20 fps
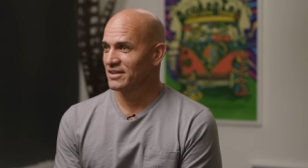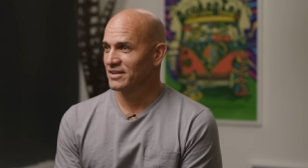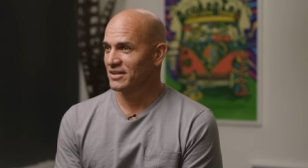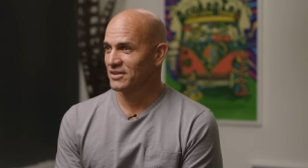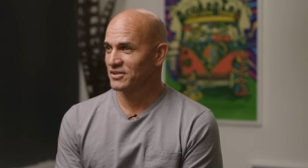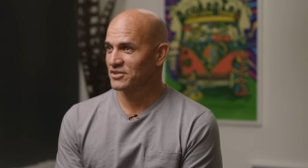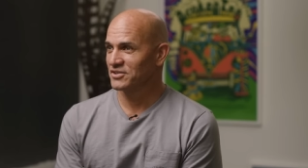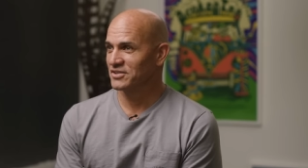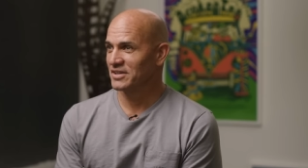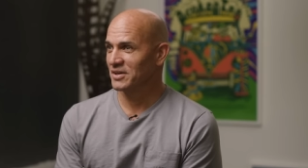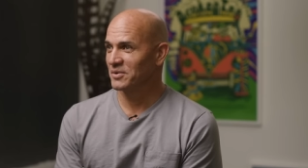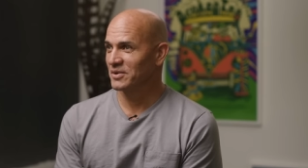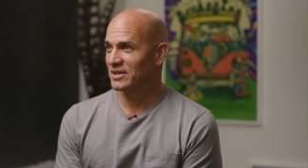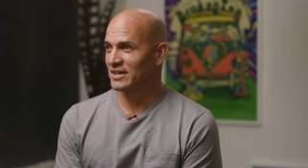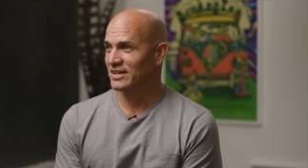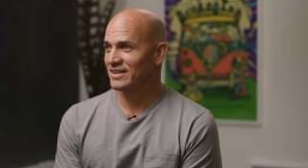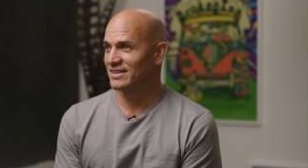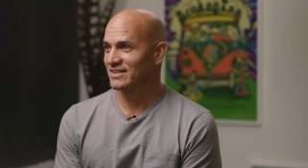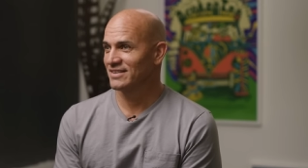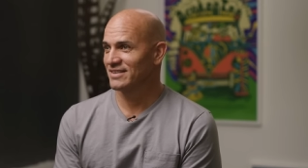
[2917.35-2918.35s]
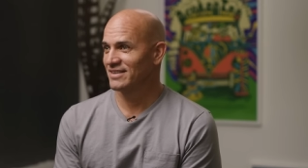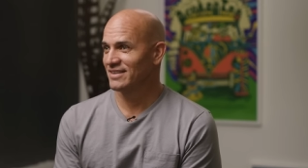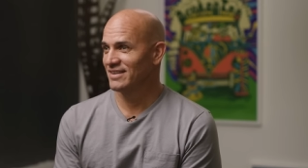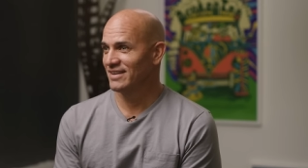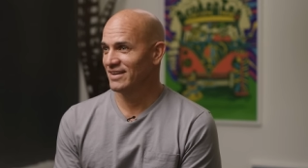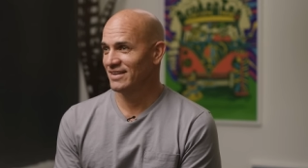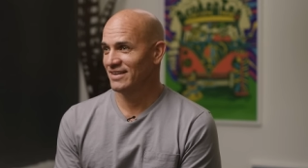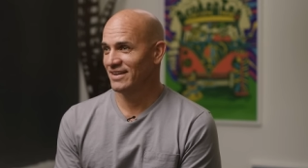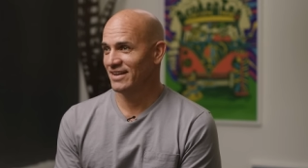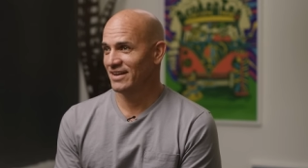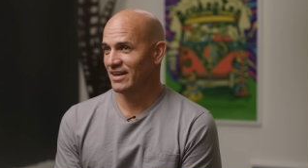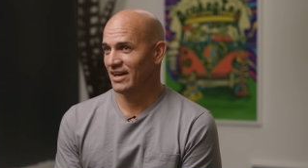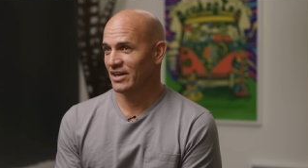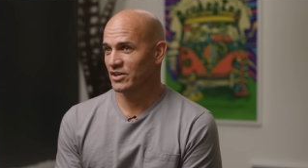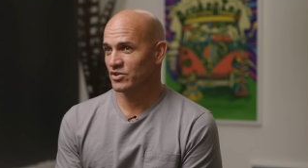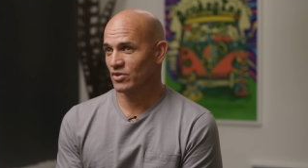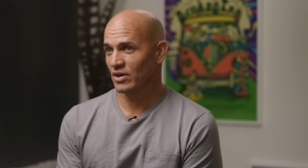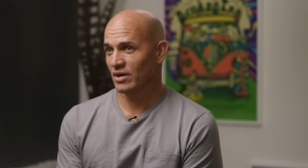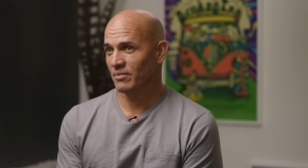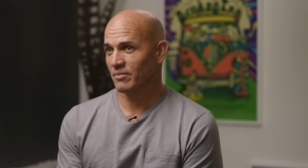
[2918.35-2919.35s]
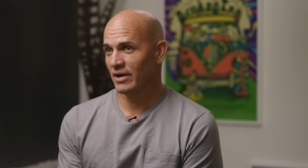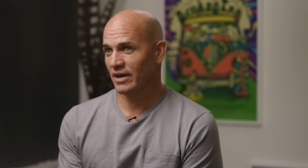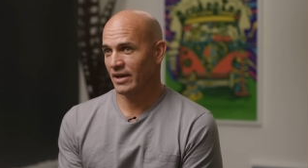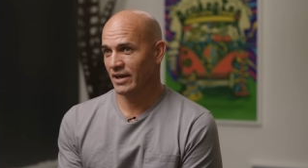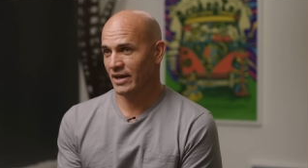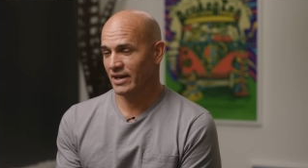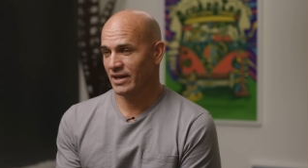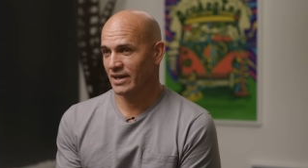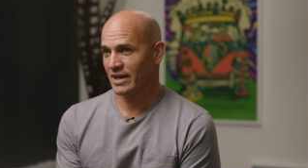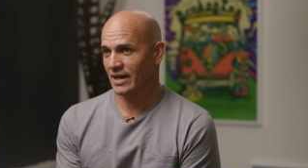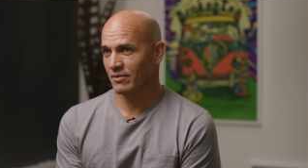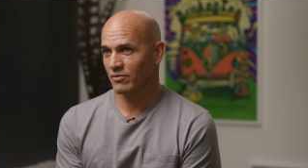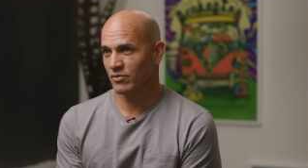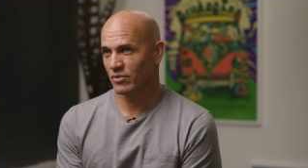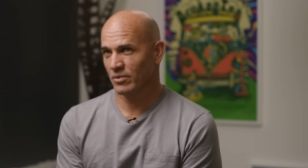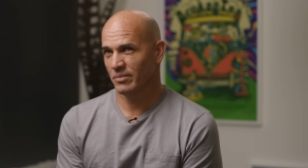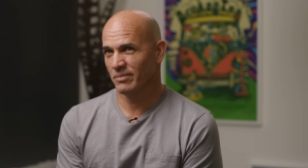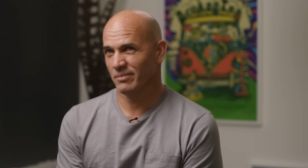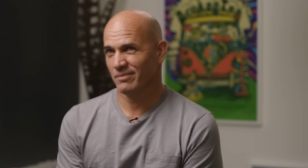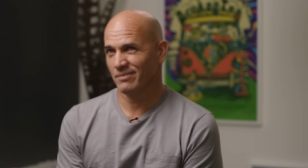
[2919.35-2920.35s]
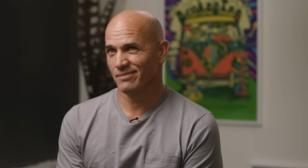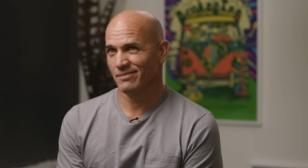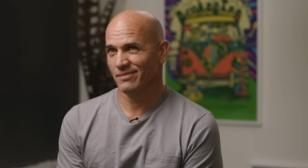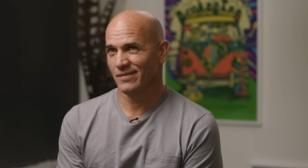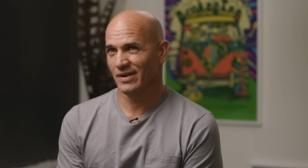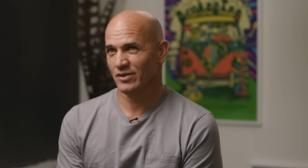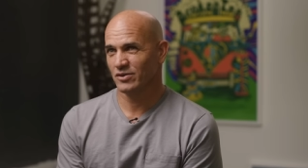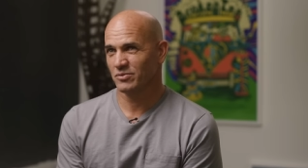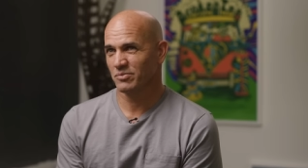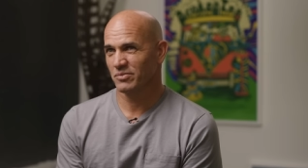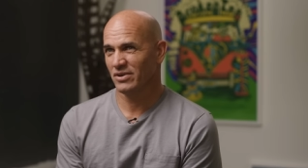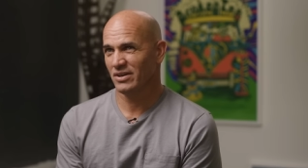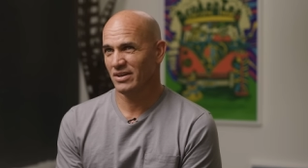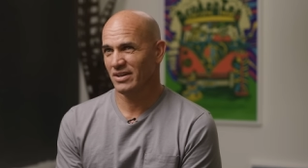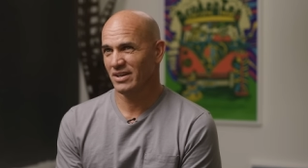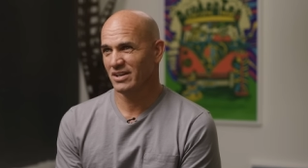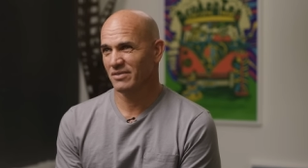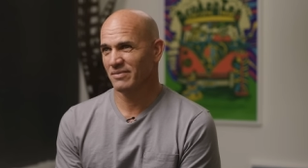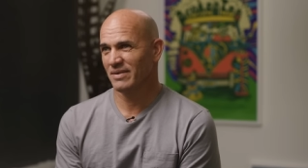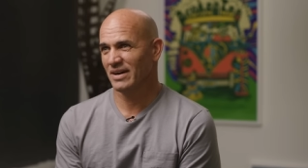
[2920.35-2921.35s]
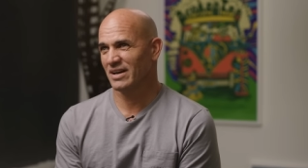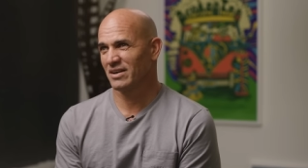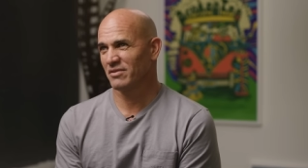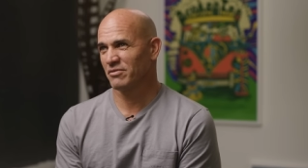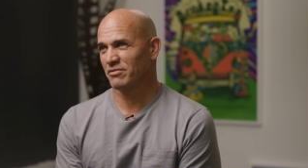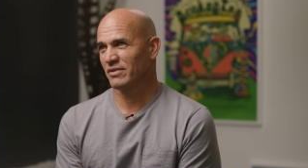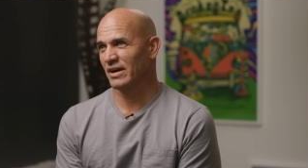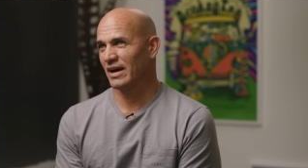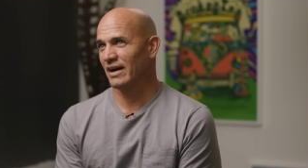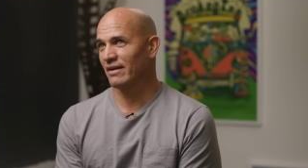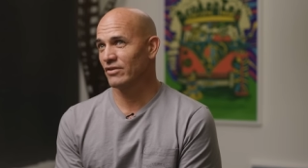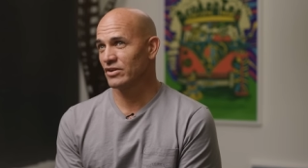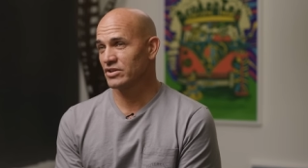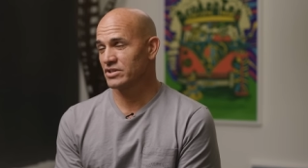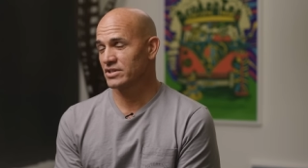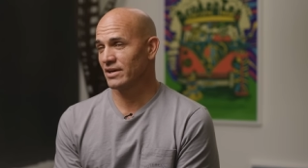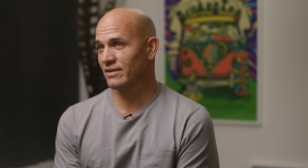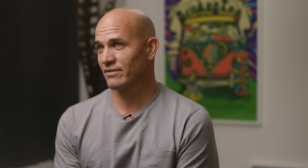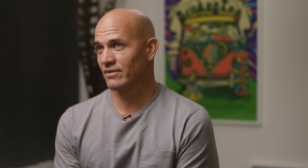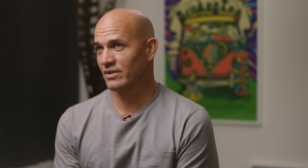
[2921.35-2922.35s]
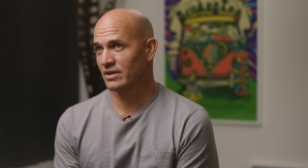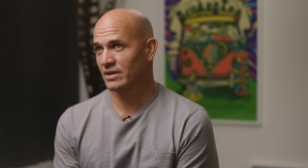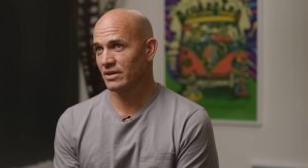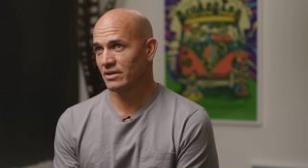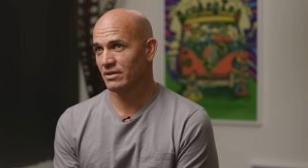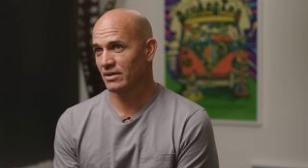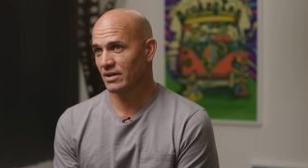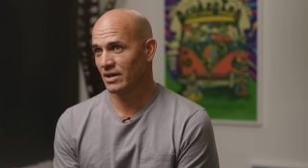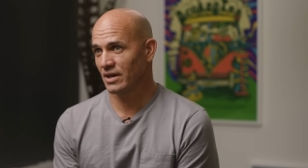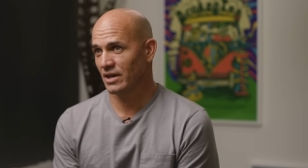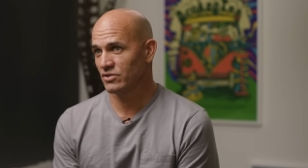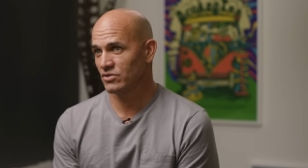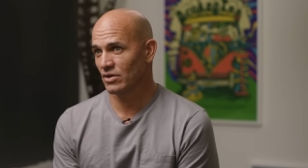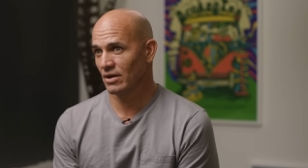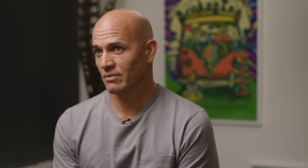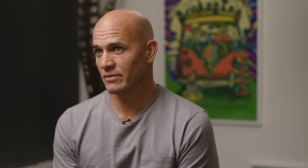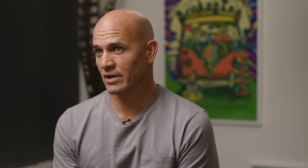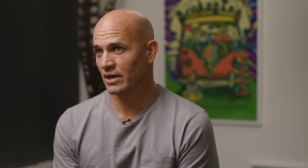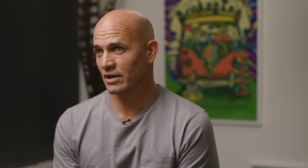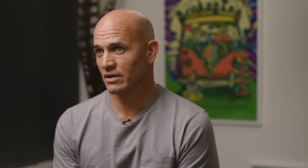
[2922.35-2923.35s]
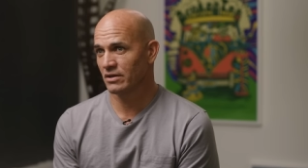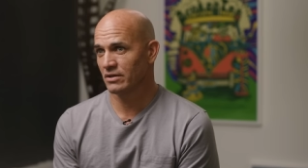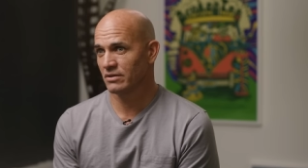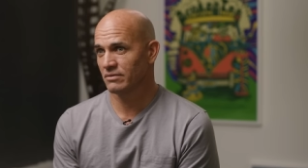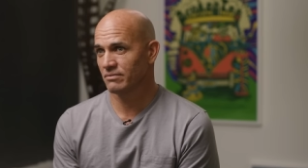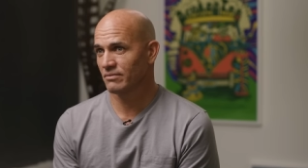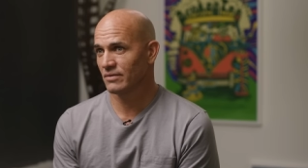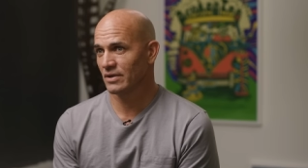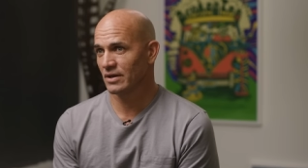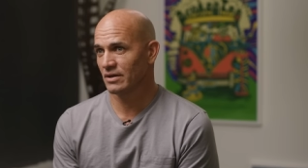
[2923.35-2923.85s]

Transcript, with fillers: I'll just stick with this. And then I dropped my handicap from, I was probably at about a five or seven, and I dropped down to